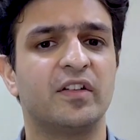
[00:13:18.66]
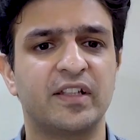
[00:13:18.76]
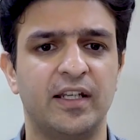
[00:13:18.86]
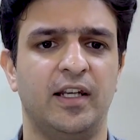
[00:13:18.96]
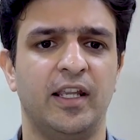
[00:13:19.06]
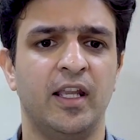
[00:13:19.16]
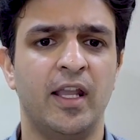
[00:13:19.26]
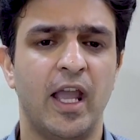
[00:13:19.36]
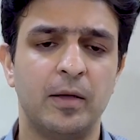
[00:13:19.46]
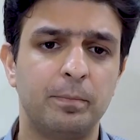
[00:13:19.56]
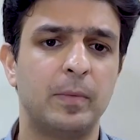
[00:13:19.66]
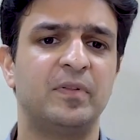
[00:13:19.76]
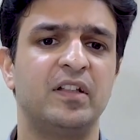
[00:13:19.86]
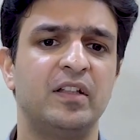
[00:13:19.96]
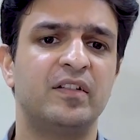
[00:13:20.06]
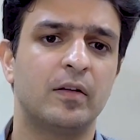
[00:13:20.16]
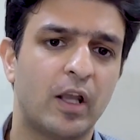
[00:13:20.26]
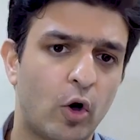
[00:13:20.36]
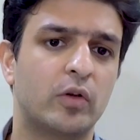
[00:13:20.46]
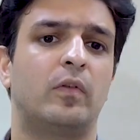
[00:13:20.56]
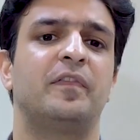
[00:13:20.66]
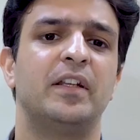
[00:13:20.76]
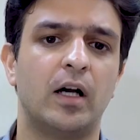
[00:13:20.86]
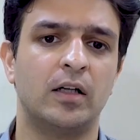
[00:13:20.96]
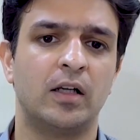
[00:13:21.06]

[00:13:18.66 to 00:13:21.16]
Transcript: Kinley and Pepsi's Aquafina.